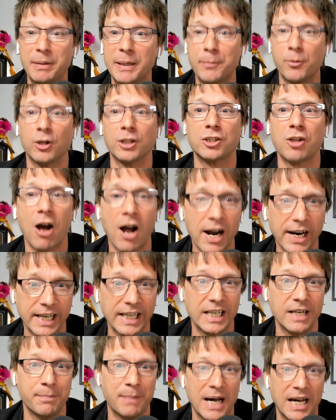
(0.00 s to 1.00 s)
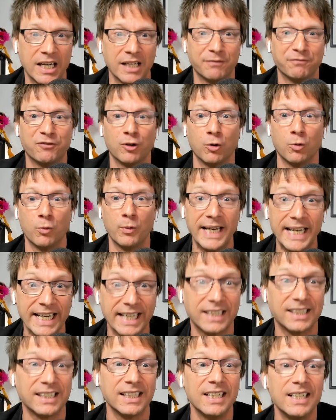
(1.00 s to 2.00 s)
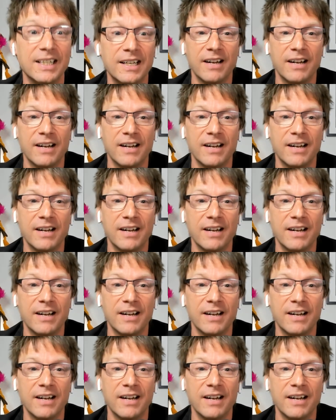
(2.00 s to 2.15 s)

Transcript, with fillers: People are talking about it for weeks,